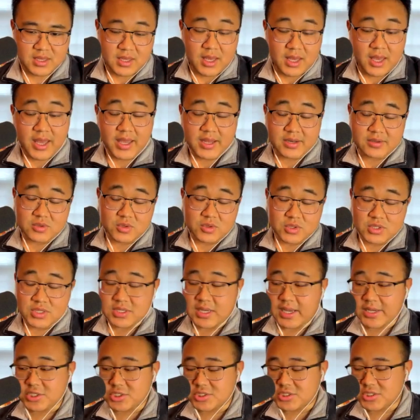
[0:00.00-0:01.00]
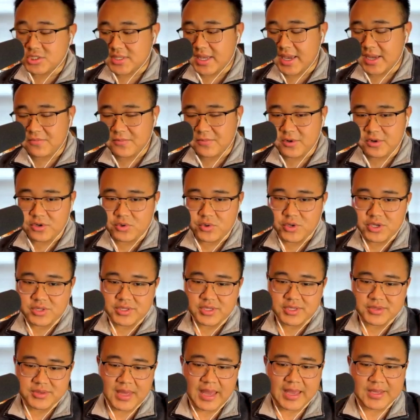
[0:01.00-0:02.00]
and I should just add very
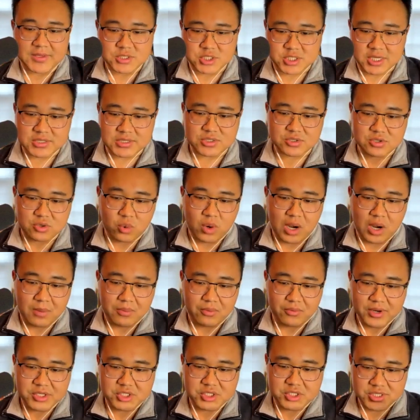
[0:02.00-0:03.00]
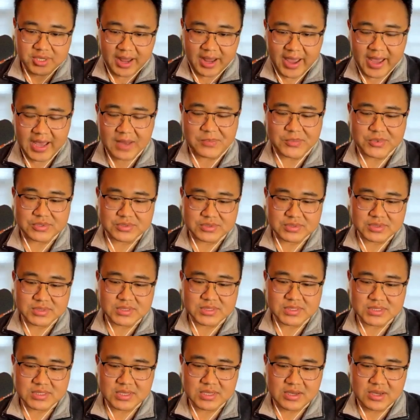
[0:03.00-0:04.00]
quickly that gentle cooperation
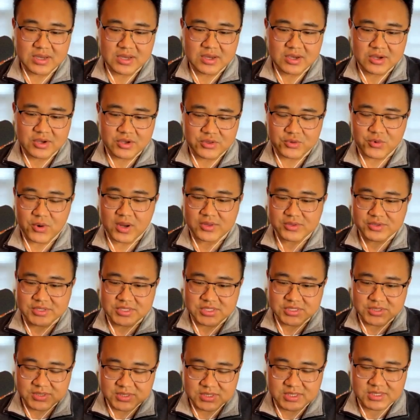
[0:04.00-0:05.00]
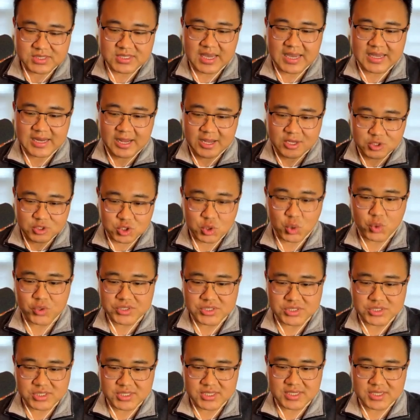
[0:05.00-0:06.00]
happens through at least the state
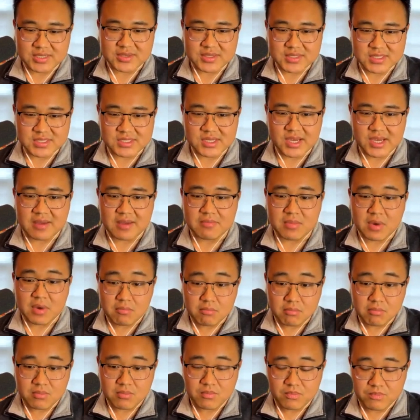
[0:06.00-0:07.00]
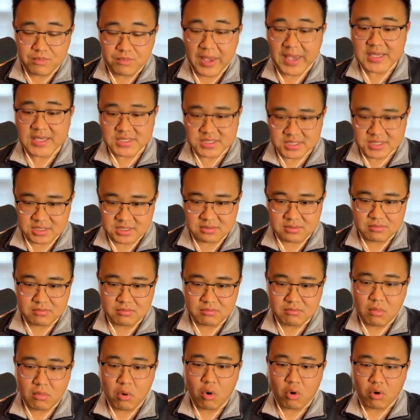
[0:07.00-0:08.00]
endorsing the same basic
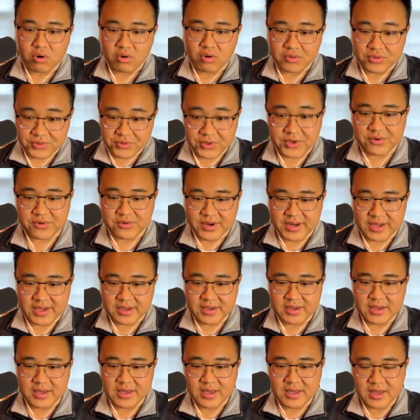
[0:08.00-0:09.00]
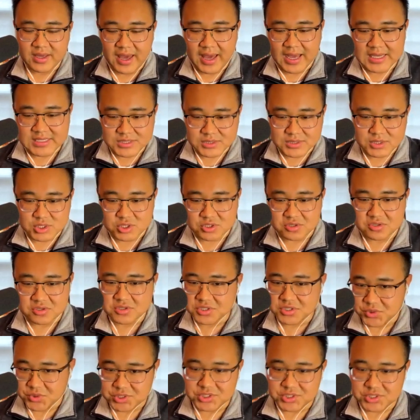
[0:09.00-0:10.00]
moral theory as the
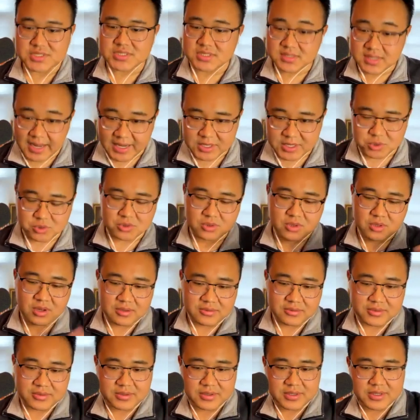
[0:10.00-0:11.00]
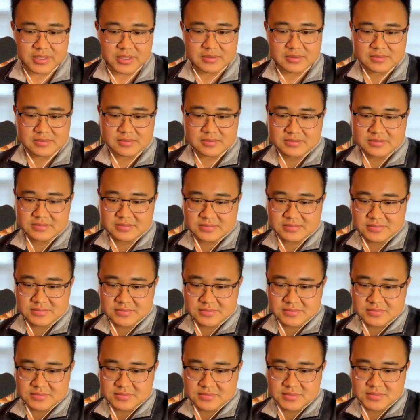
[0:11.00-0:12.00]
church, which is natural law
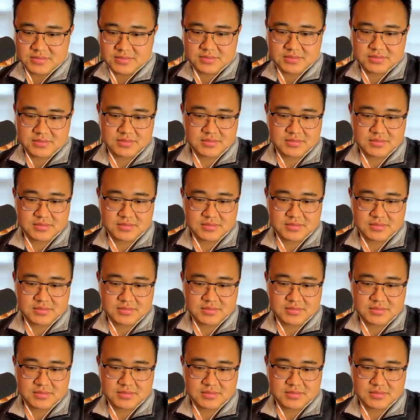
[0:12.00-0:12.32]
theory.